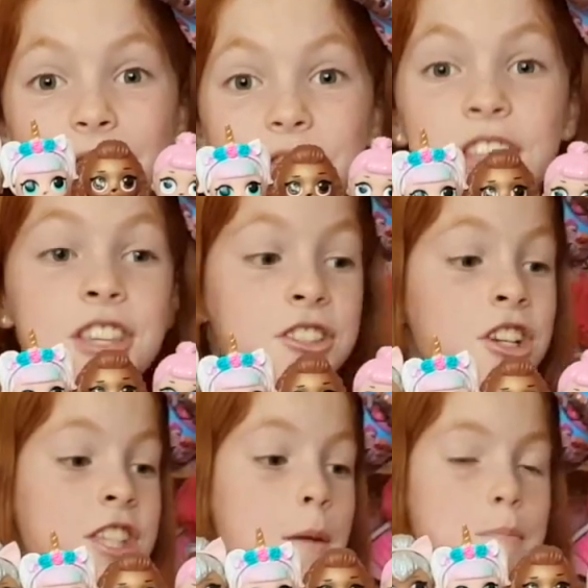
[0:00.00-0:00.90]
This is
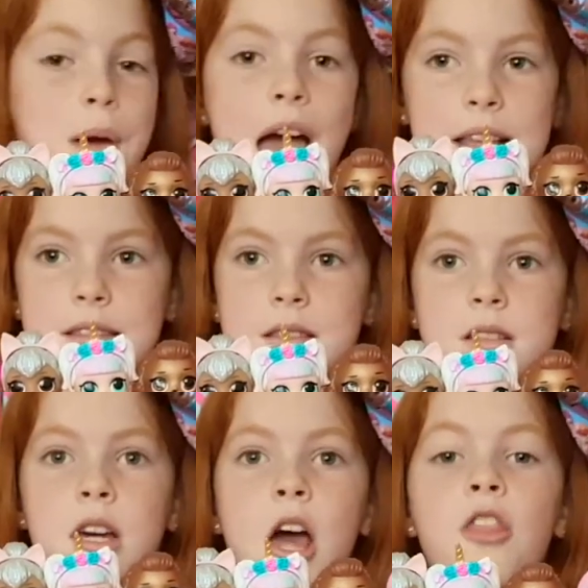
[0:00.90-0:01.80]
just the best
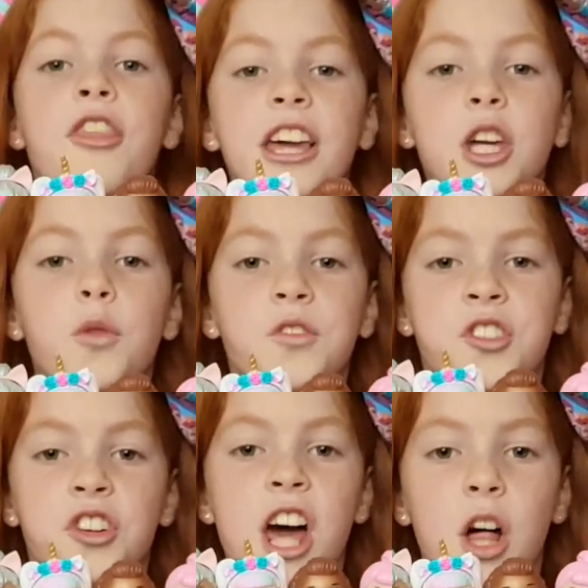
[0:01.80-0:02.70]
thing you've
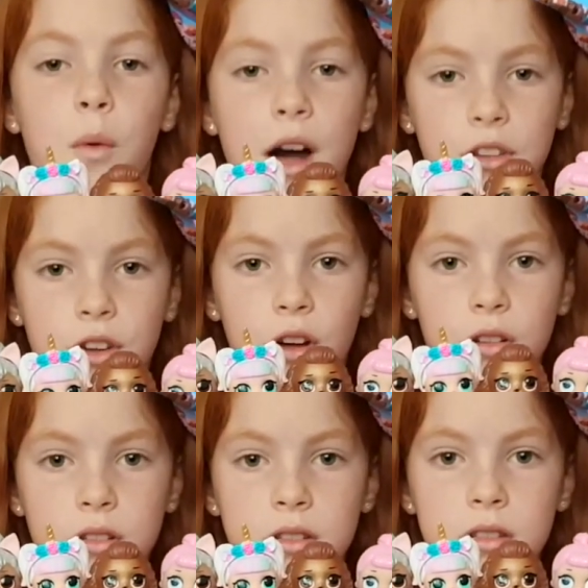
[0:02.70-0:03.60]
done, LOL
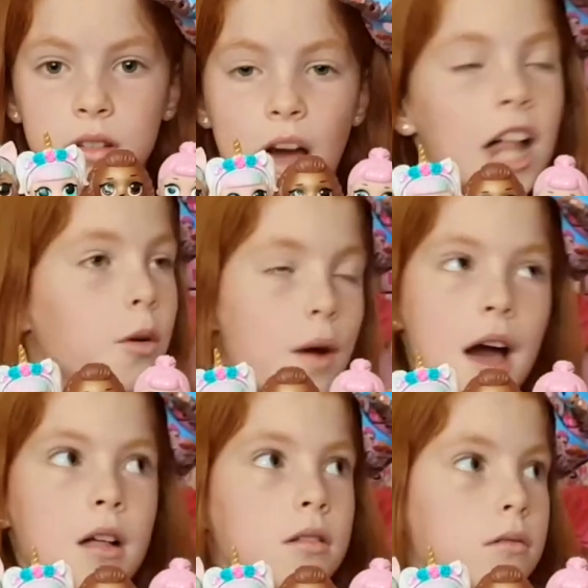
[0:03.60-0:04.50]
girls.
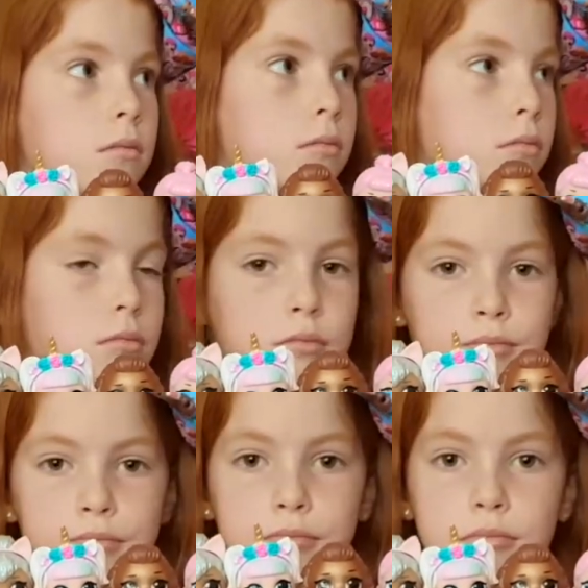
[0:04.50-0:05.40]
LOL. We can't see,
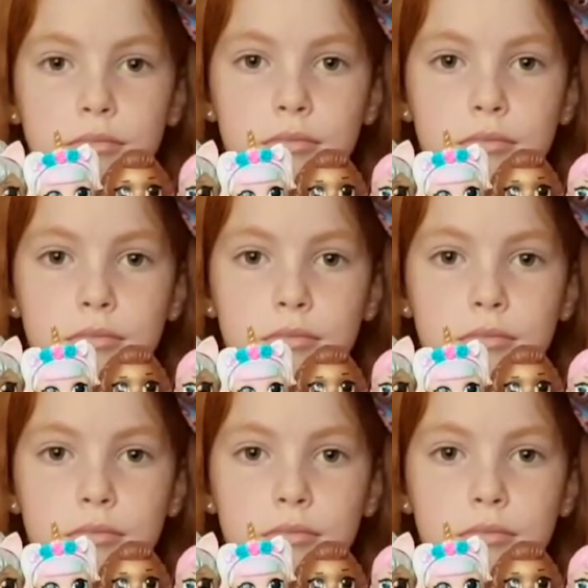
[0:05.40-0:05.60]
by the way.